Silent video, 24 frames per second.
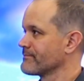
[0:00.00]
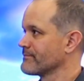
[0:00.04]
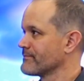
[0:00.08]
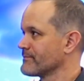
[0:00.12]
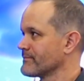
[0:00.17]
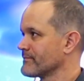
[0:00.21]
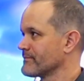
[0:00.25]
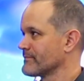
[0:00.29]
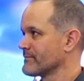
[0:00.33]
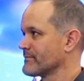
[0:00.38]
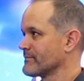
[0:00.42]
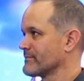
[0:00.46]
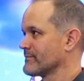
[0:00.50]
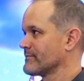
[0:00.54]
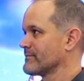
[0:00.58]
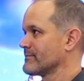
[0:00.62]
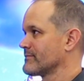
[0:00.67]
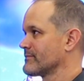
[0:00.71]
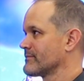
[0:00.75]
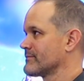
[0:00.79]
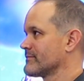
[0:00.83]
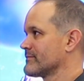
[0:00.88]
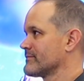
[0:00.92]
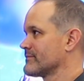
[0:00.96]

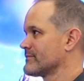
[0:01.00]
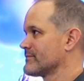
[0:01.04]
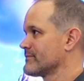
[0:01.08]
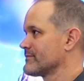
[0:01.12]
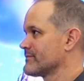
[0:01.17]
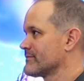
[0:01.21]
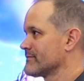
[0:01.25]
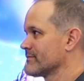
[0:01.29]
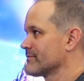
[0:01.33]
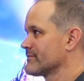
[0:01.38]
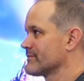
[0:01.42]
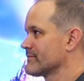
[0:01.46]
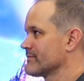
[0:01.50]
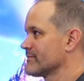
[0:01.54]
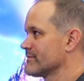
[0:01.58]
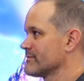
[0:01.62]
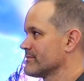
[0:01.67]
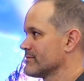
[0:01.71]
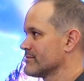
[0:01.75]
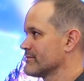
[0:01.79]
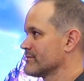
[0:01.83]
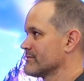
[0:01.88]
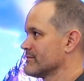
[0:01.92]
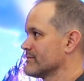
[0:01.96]

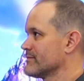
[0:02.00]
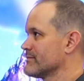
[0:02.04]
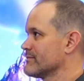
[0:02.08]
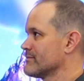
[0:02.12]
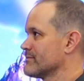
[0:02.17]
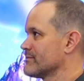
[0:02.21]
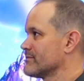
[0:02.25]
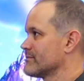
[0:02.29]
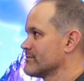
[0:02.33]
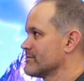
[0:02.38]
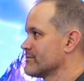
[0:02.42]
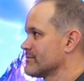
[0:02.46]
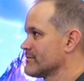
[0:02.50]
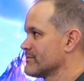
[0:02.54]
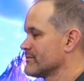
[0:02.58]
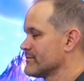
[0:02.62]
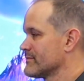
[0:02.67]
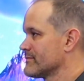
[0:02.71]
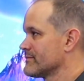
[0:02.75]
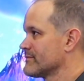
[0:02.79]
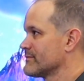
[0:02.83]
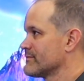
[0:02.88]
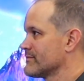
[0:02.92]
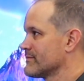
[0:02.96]

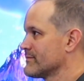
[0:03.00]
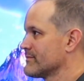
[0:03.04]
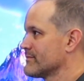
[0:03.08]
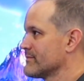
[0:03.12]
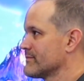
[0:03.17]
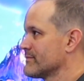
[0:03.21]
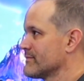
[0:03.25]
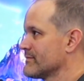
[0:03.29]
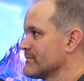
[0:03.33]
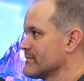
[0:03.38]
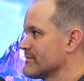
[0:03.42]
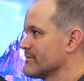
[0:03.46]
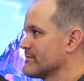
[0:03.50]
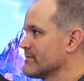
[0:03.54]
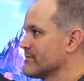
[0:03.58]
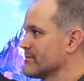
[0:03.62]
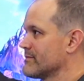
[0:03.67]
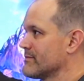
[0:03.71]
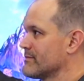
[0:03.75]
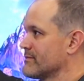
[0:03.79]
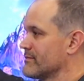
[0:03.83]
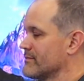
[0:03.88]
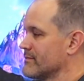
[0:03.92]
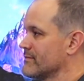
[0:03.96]

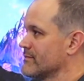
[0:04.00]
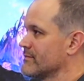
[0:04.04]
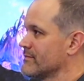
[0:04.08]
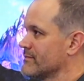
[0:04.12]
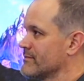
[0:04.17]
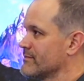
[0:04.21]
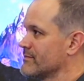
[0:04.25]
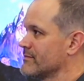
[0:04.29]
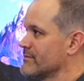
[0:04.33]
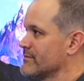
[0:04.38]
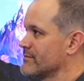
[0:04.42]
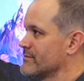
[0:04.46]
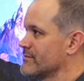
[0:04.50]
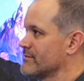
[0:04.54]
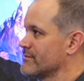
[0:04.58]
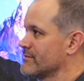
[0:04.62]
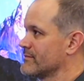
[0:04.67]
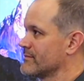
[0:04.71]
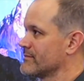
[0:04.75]
(not speaking)